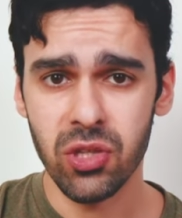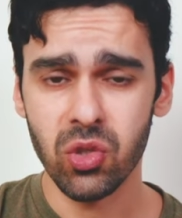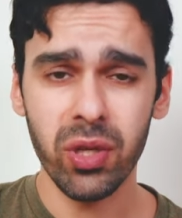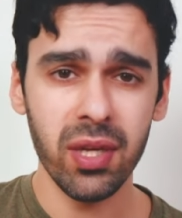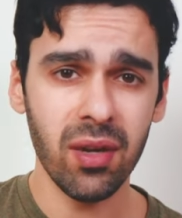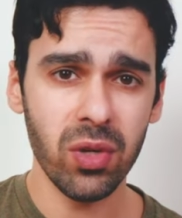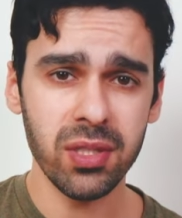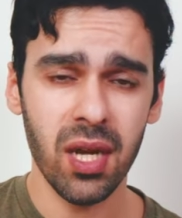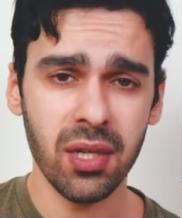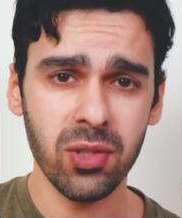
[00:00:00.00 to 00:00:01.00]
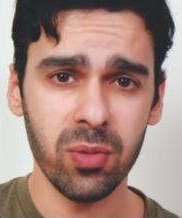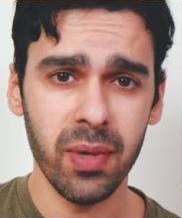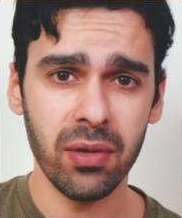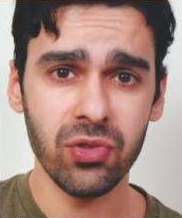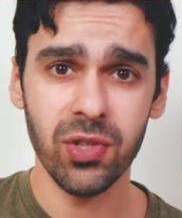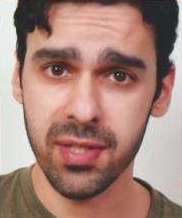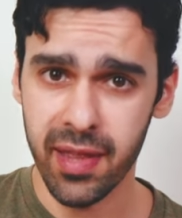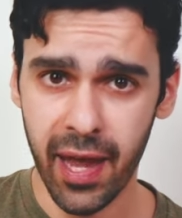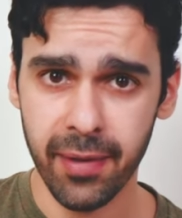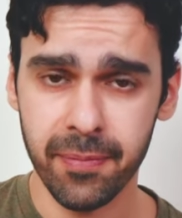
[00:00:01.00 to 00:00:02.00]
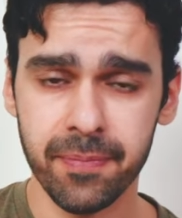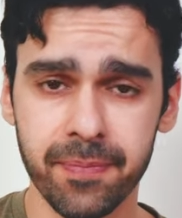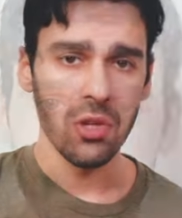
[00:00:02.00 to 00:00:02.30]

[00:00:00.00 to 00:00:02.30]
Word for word: So here I want to talk to you about just that.